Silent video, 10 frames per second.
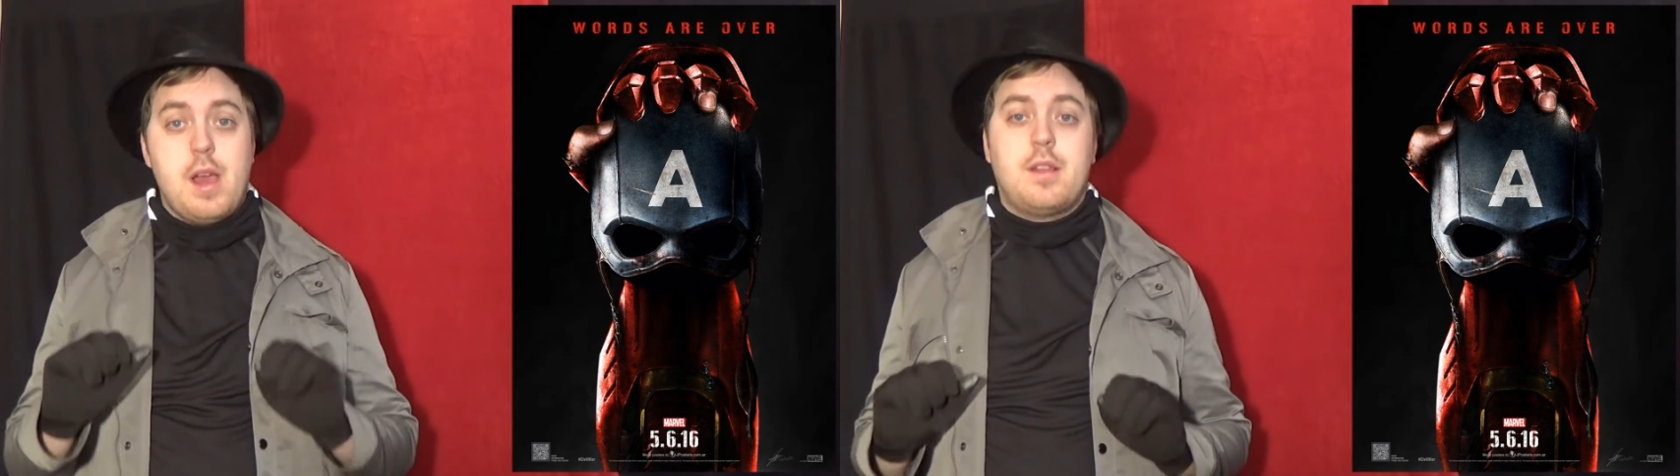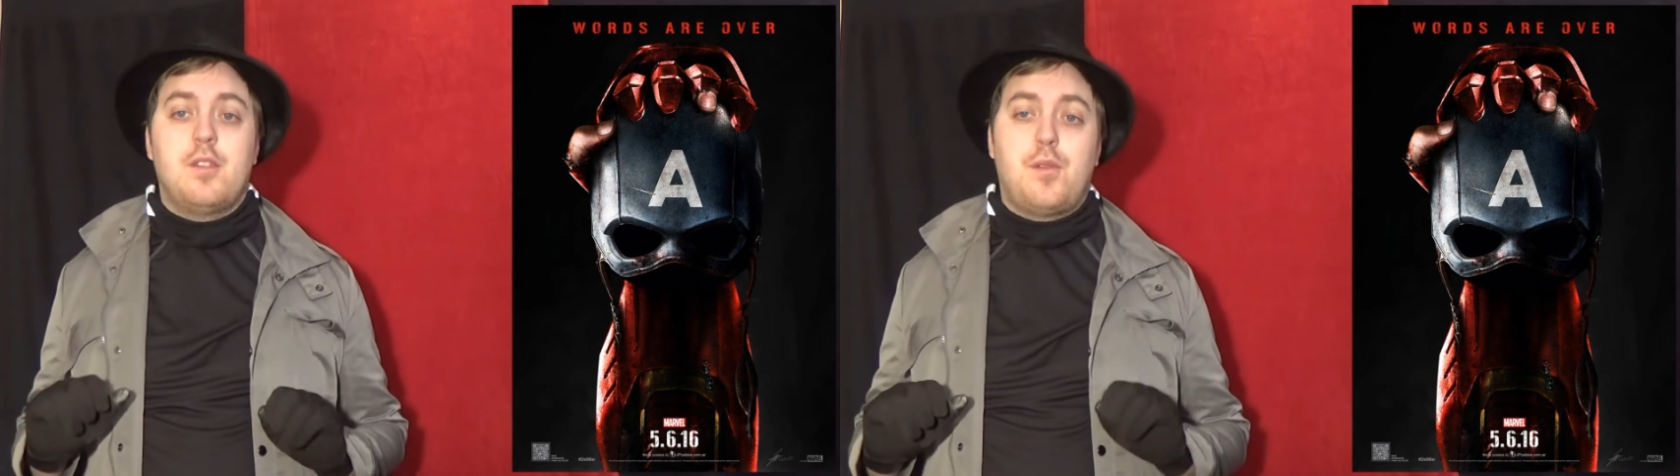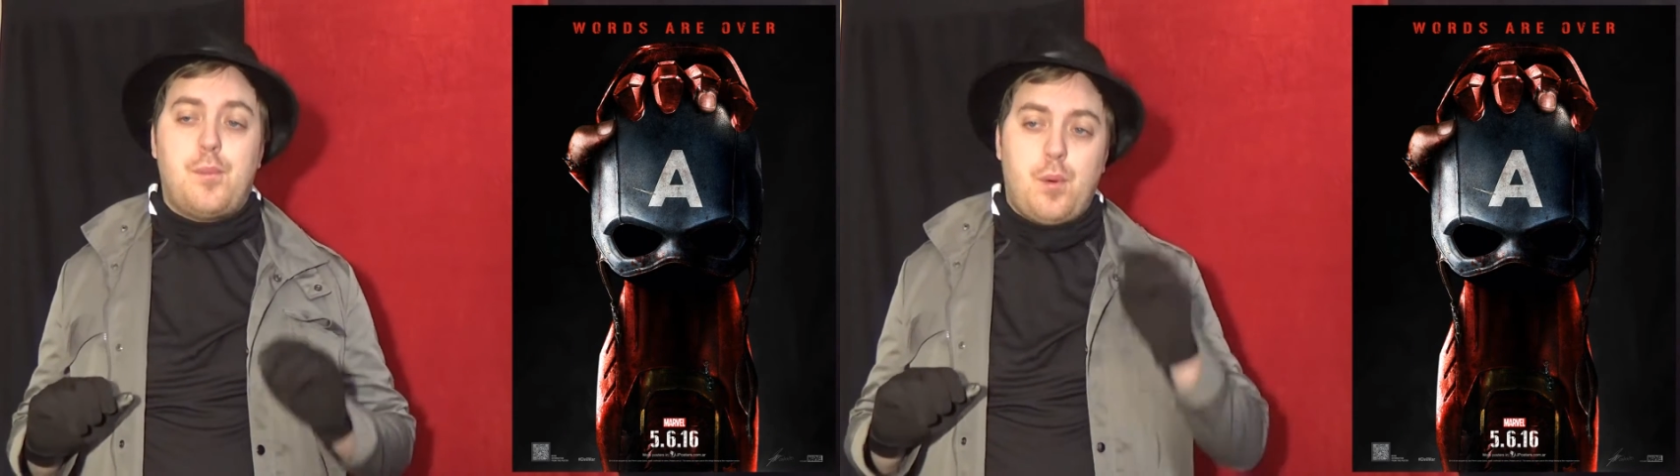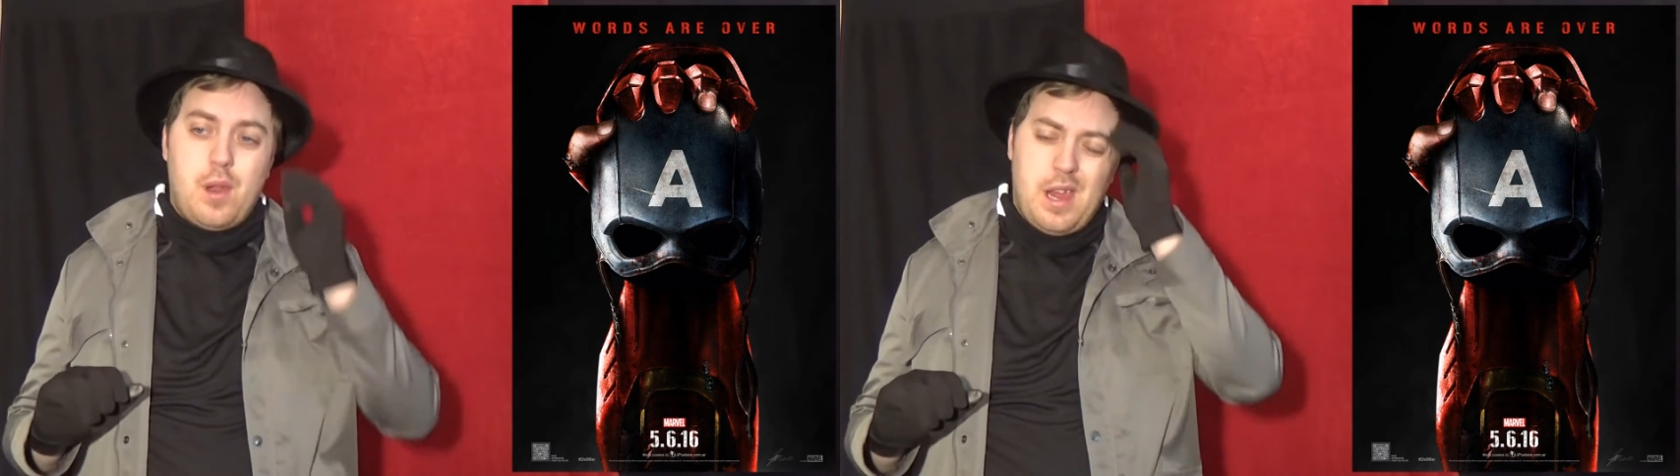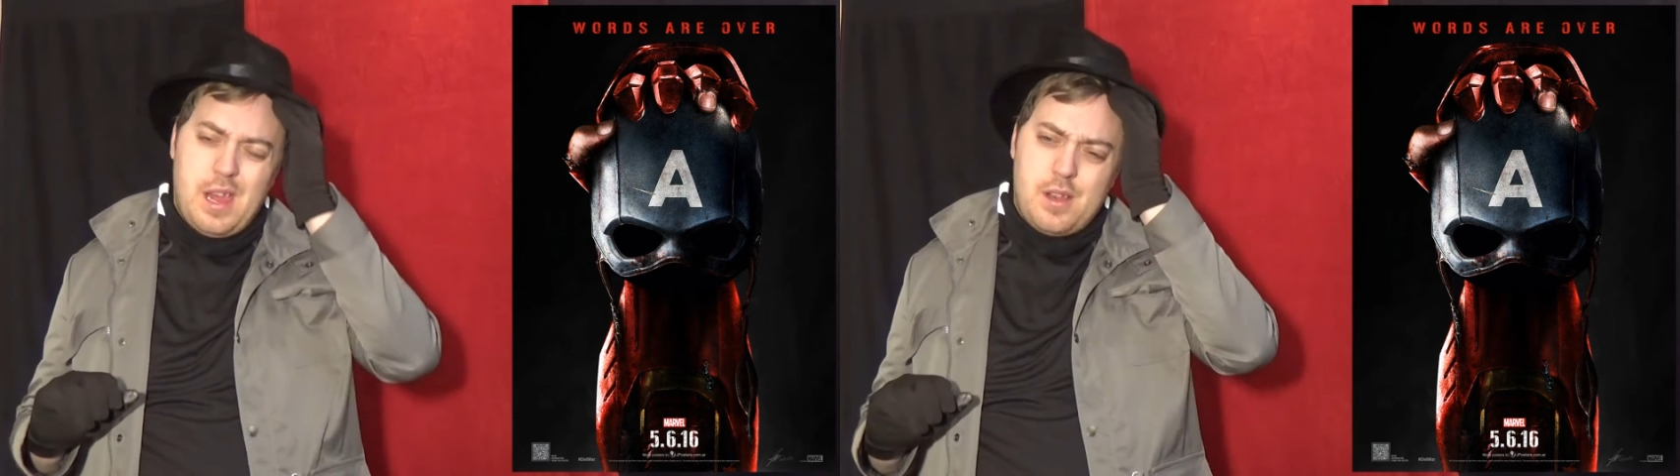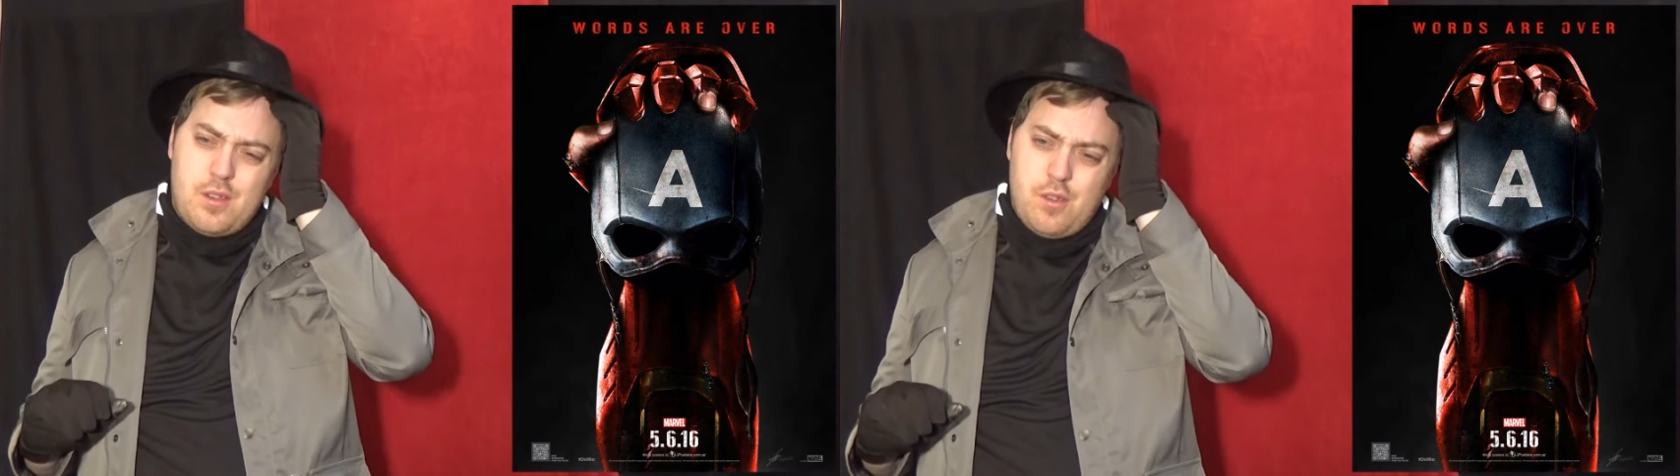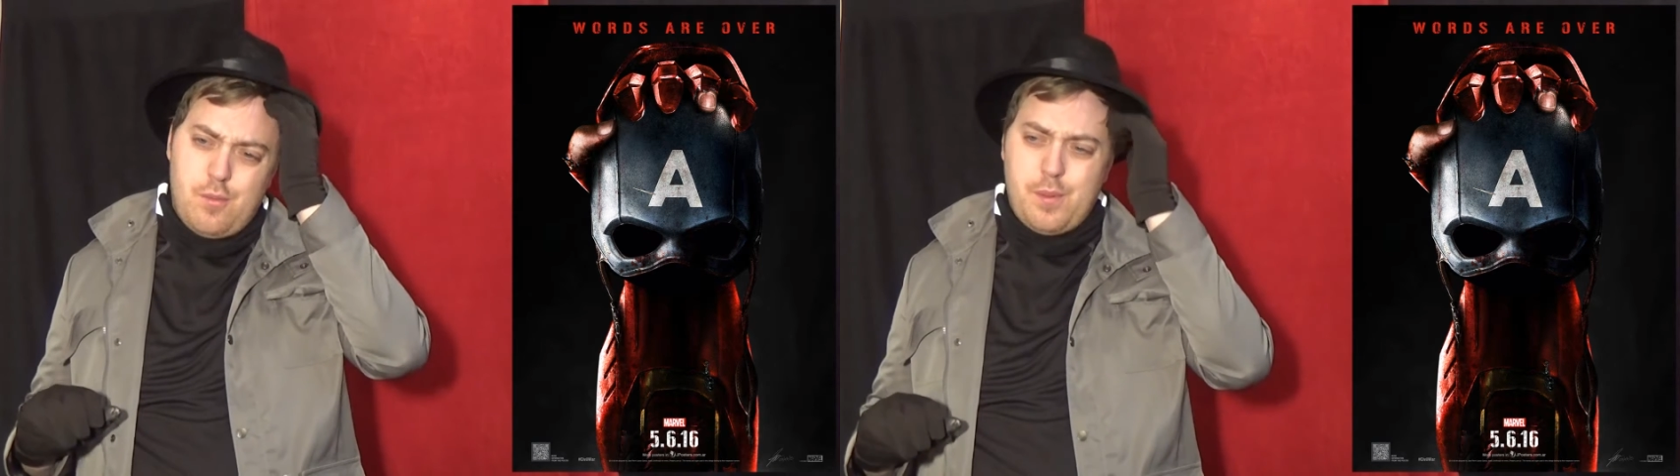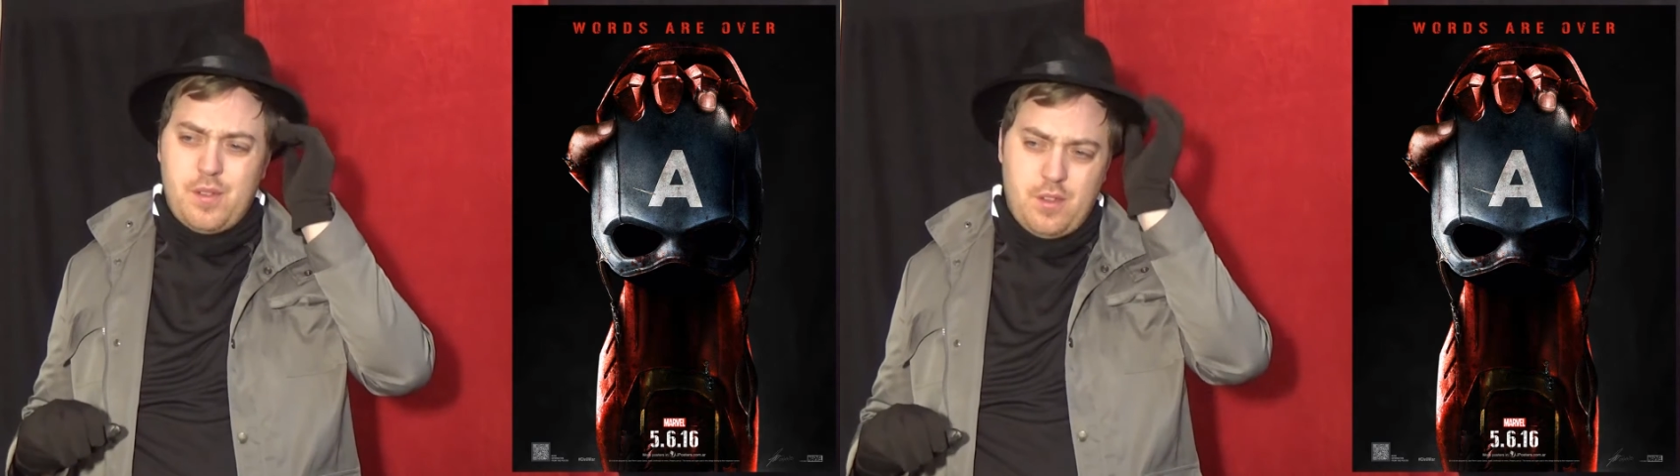Act is to put
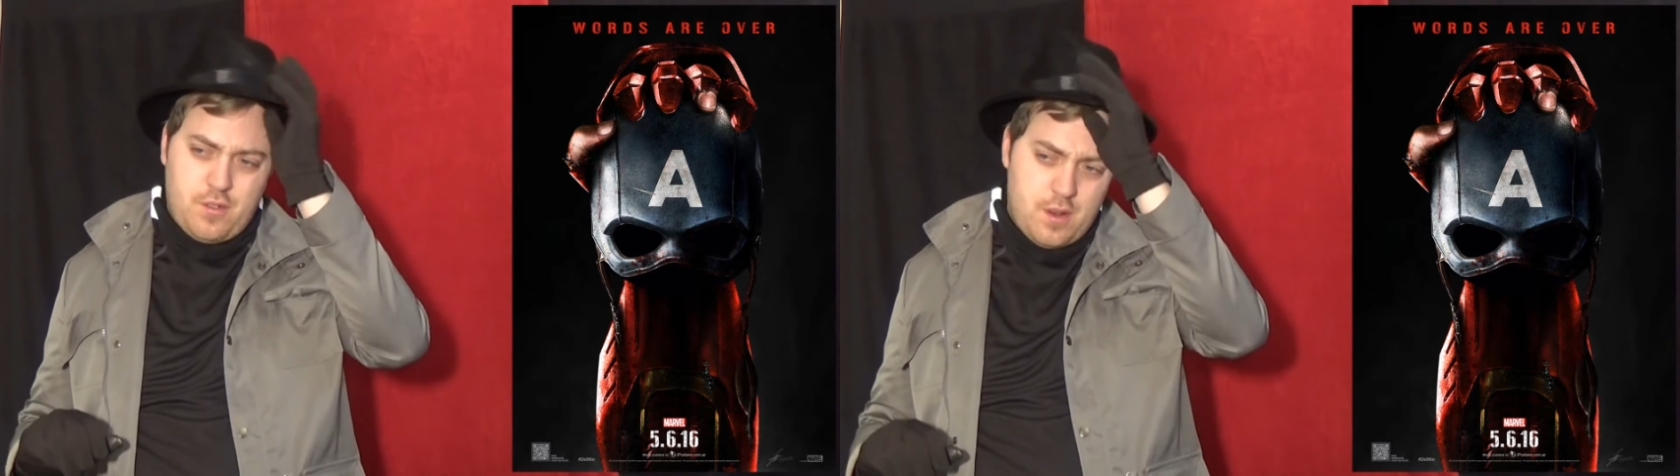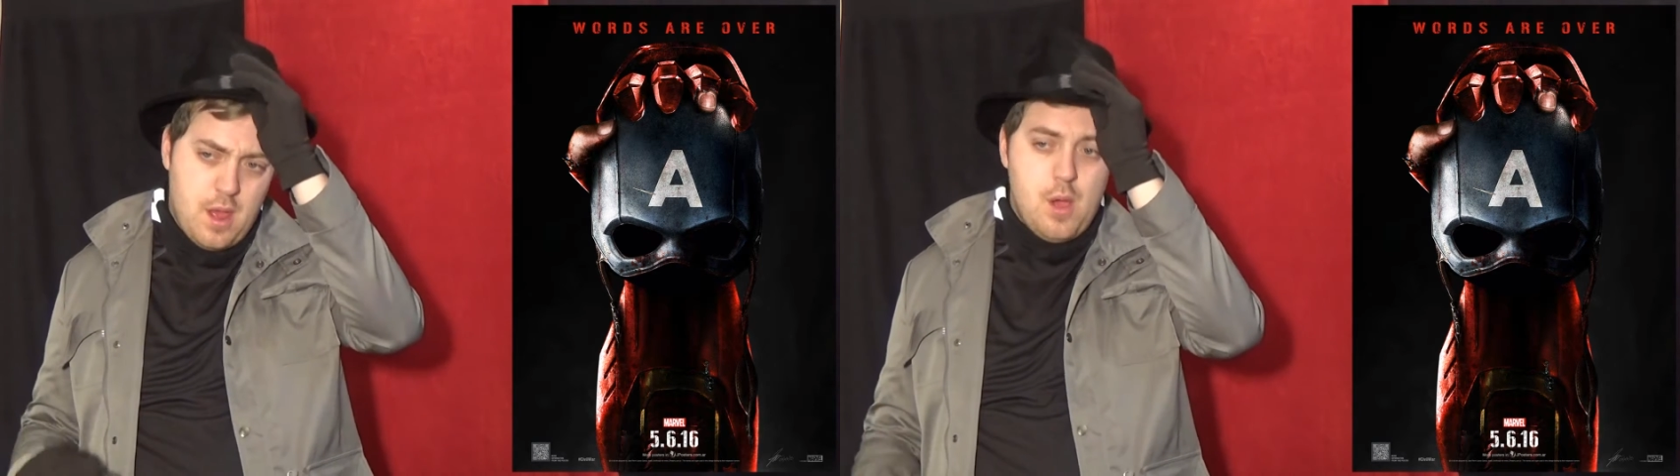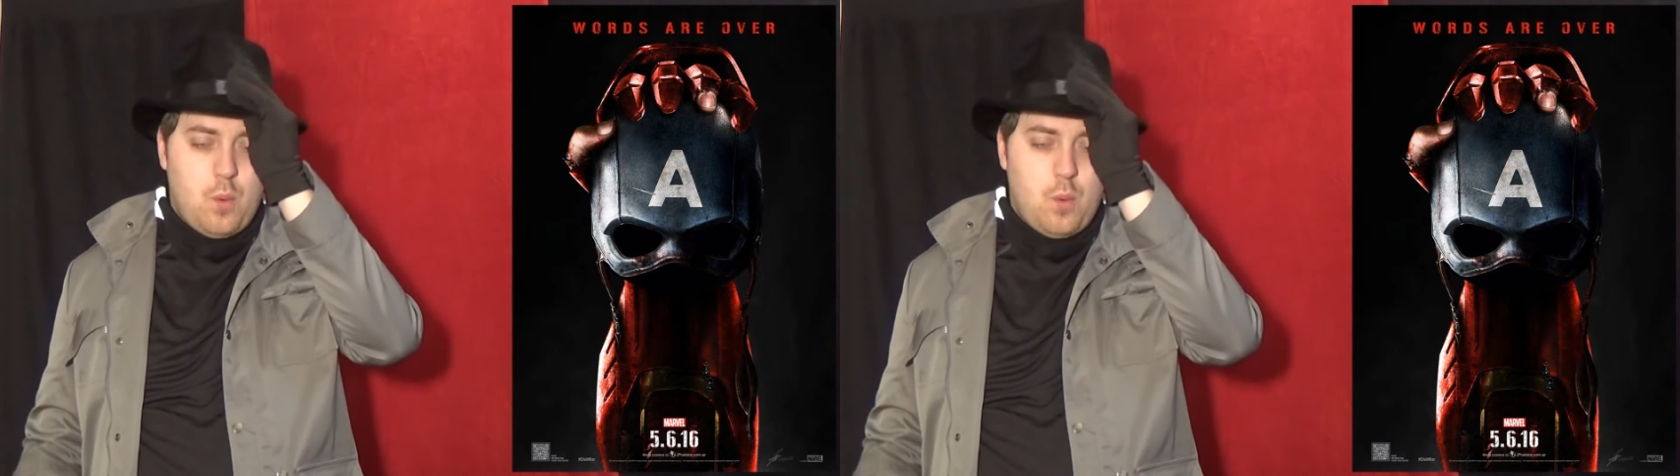into position,